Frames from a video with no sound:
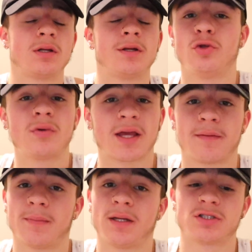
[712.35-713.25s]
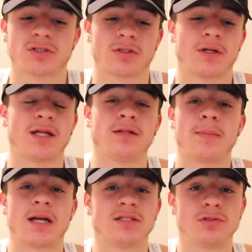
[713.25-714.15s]
You can't make sure
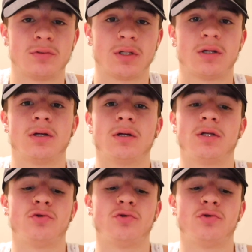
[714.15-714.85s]
anybody's doing good.